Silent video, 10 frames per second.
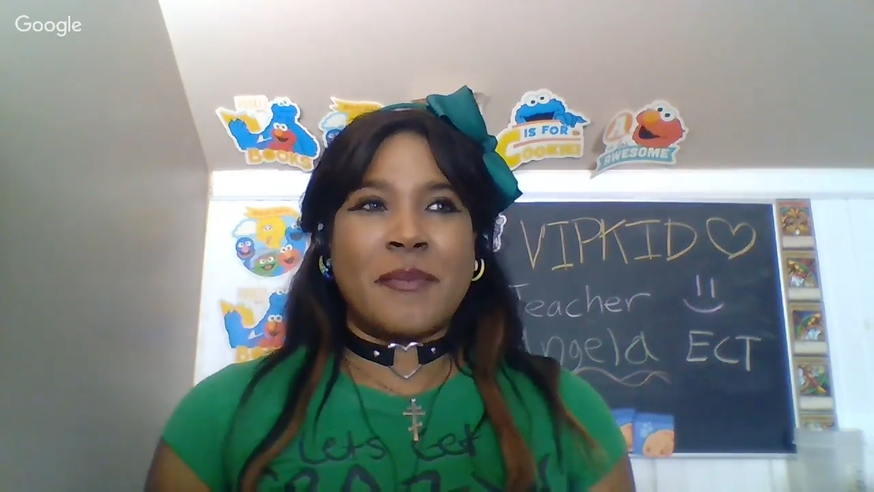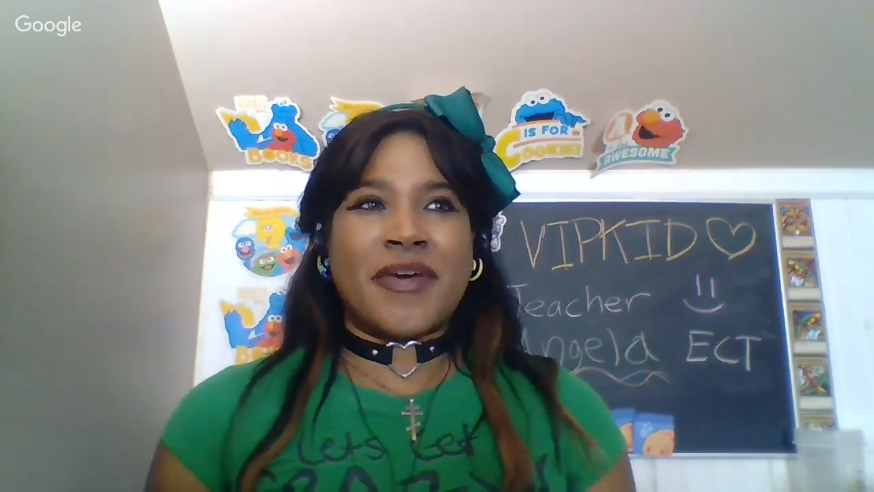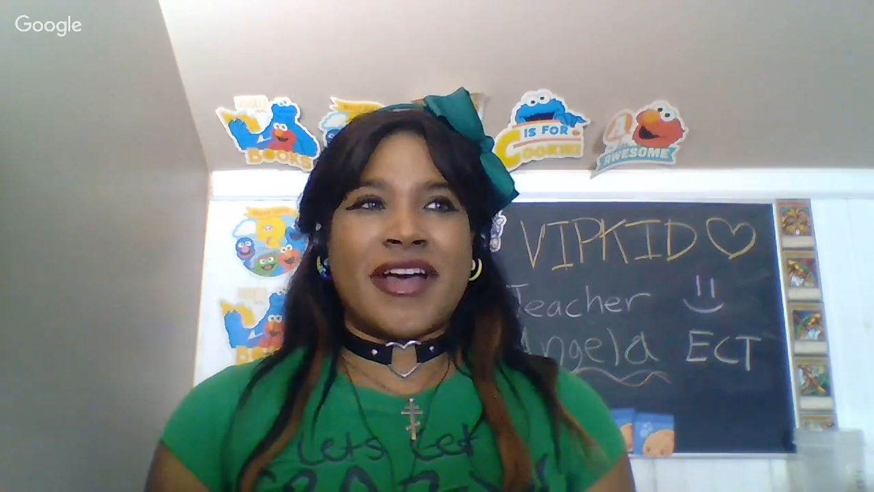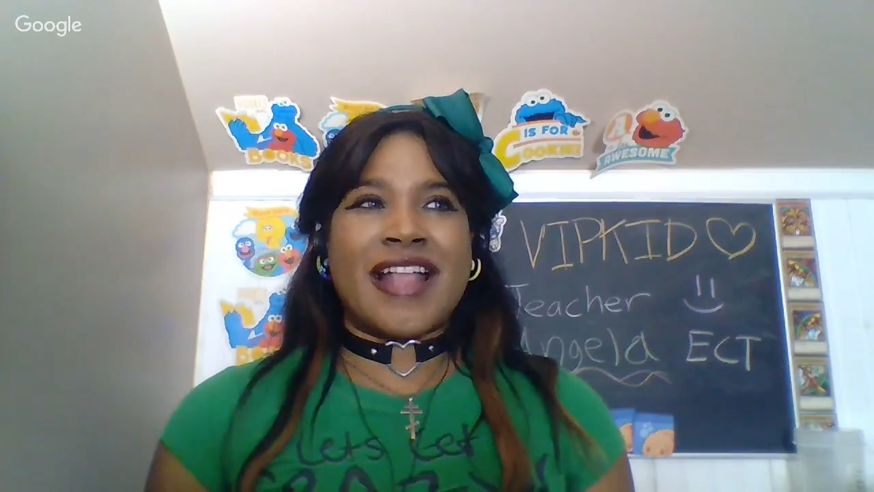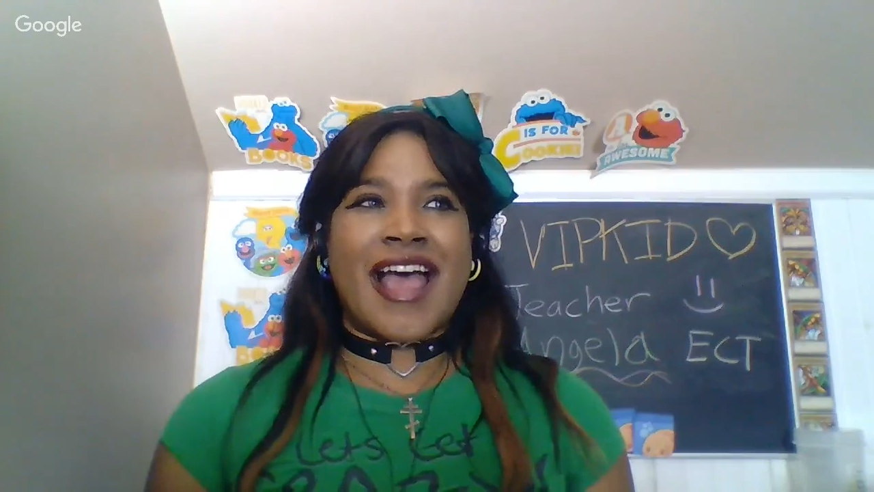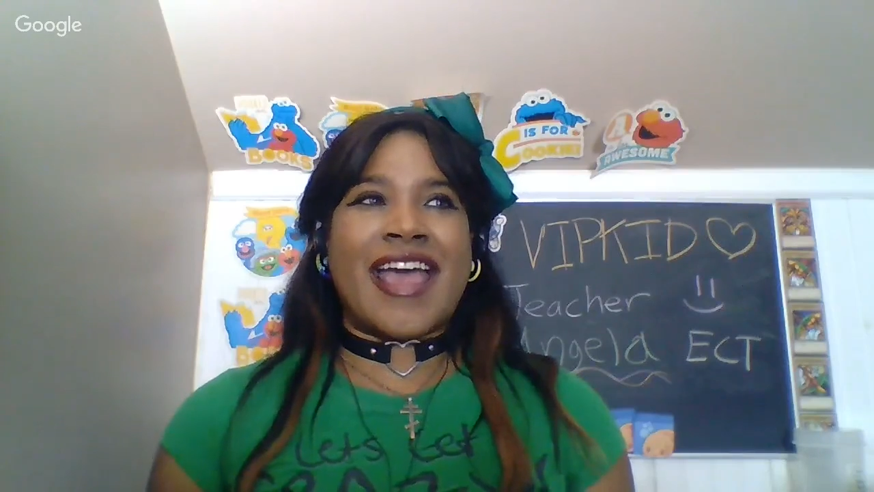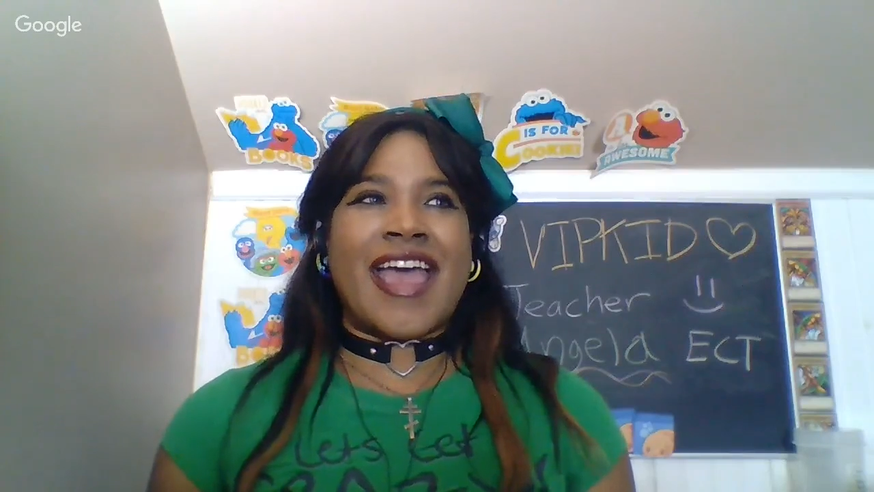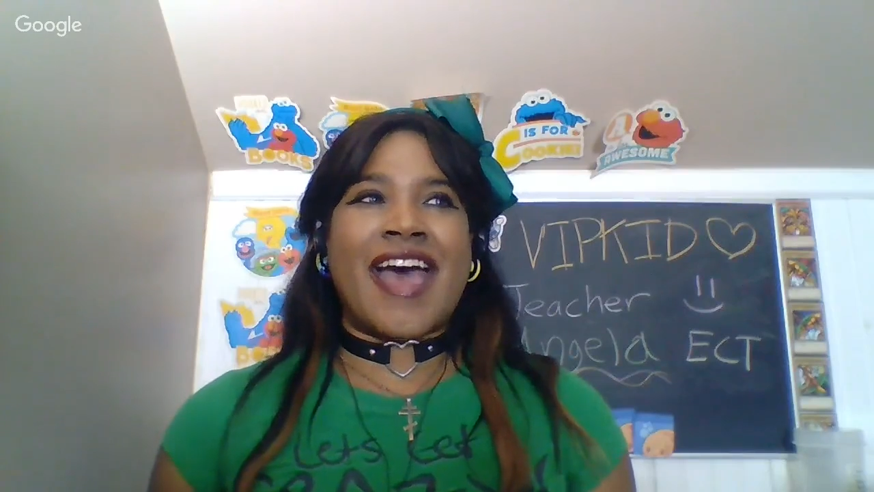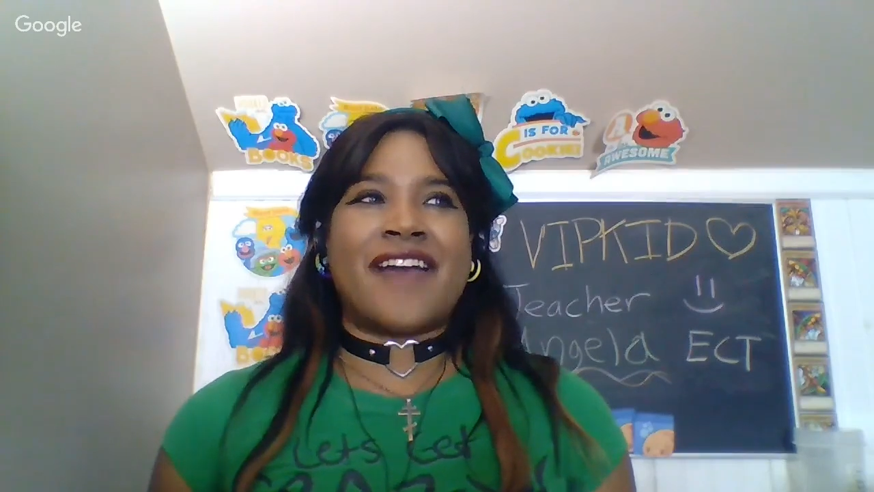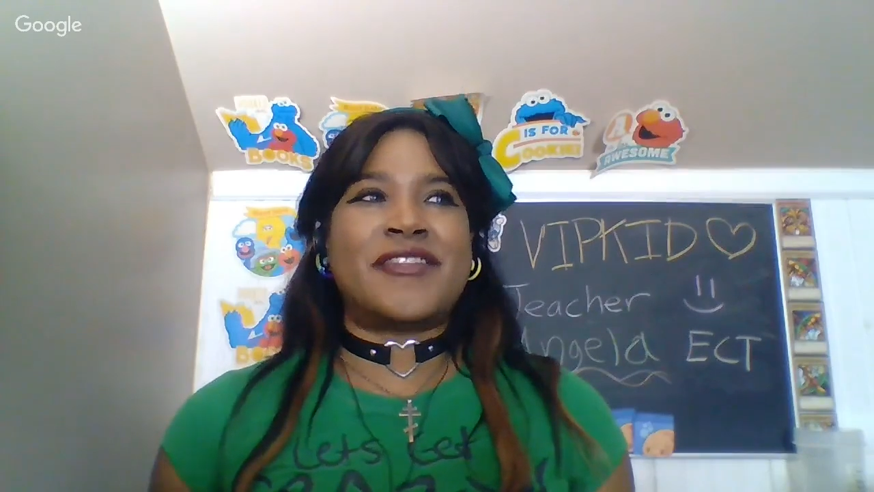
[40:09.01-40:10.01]
but I
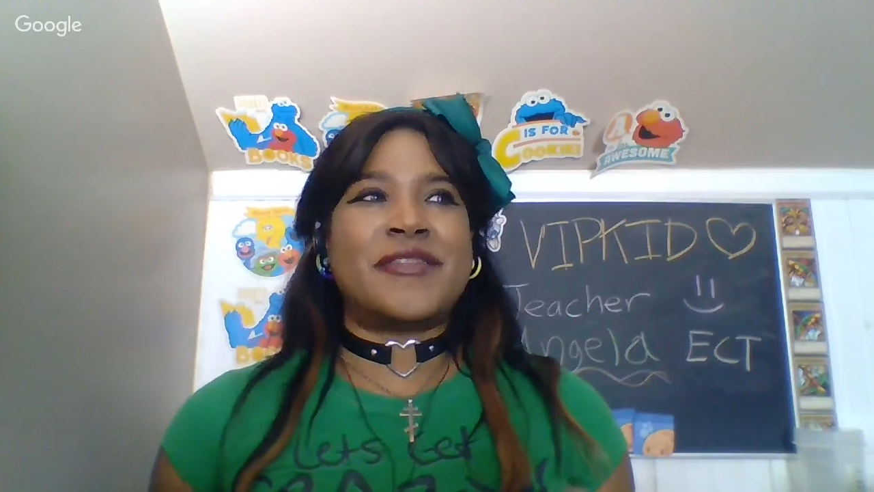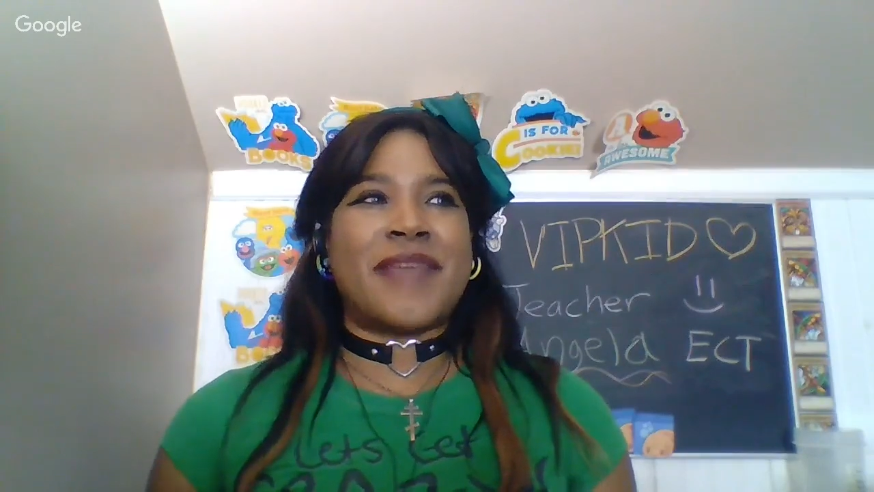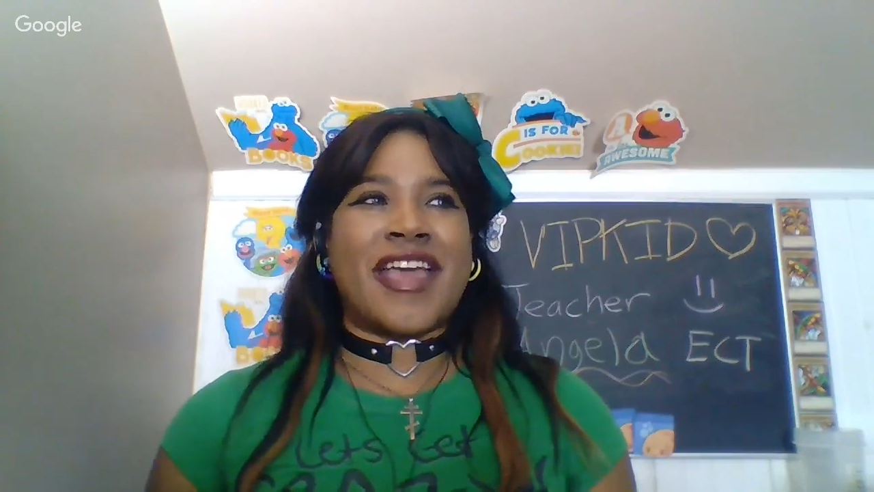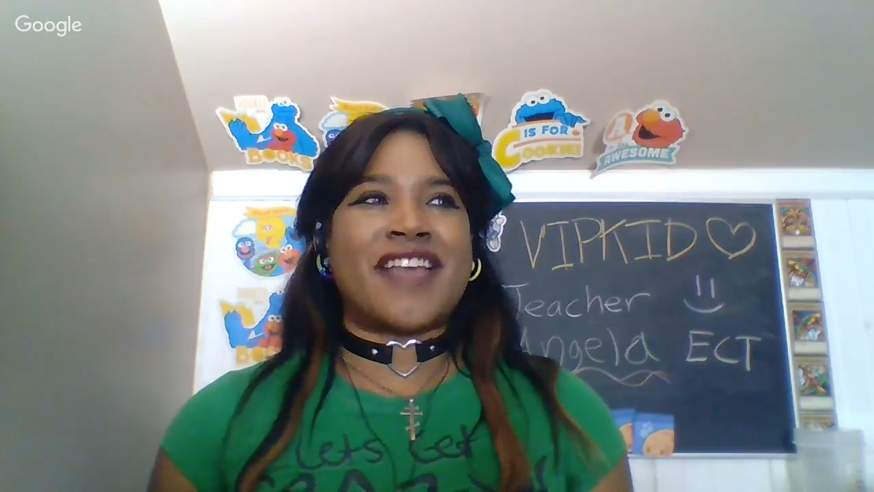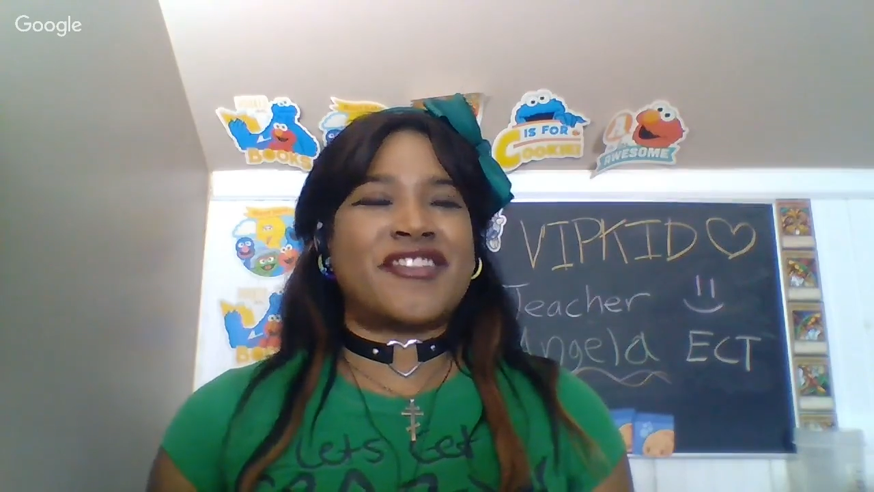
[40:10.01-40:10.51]
have to make